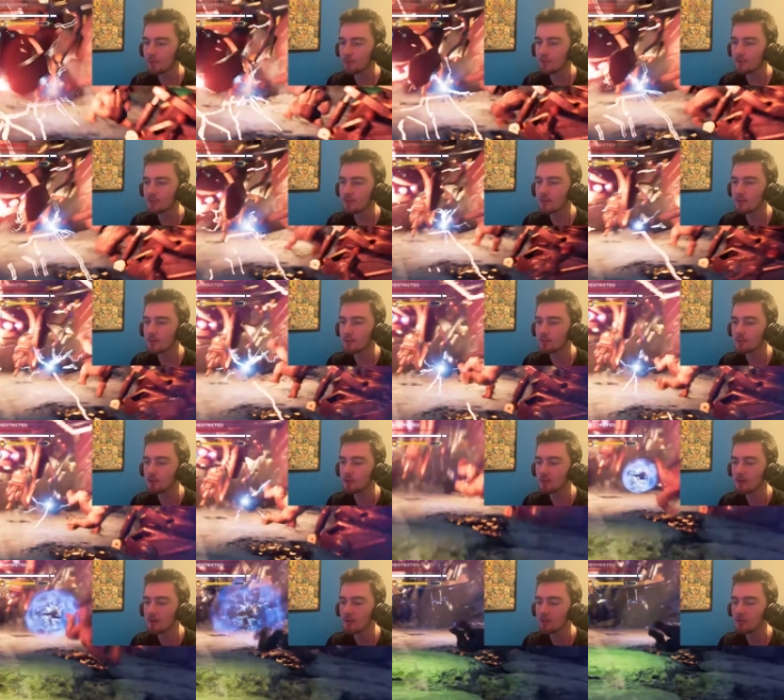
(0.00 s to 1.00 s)
goes down by
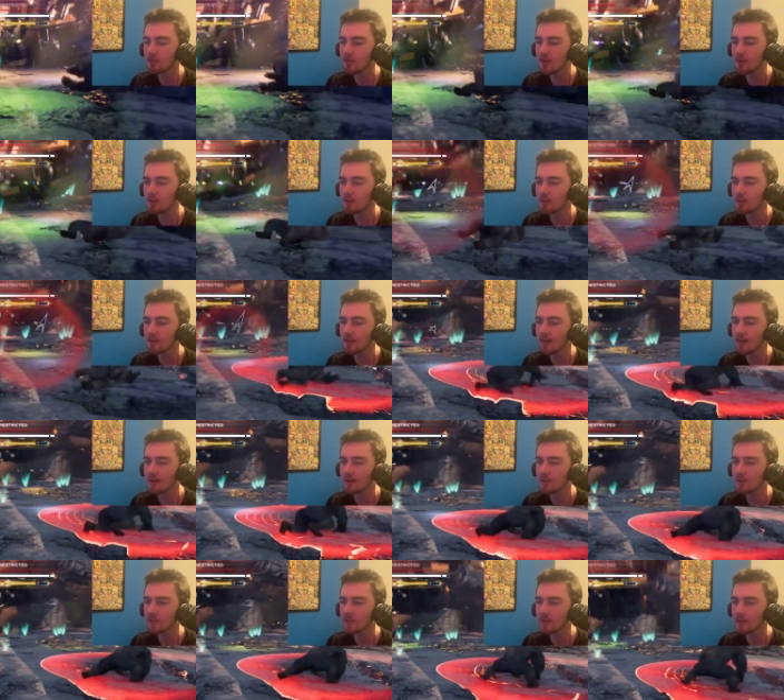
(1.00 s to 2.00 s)
so much every time the head
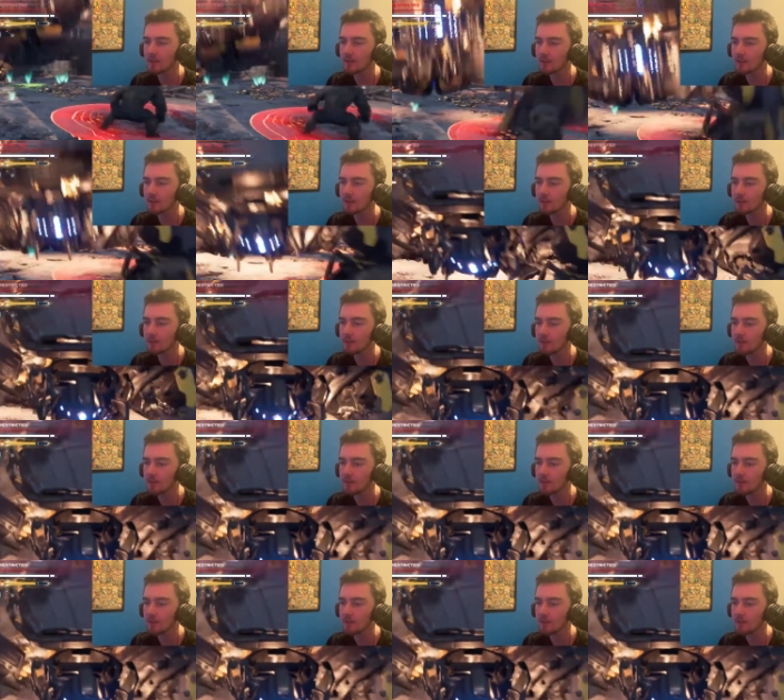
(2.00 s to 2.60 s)
goes down, and I love it.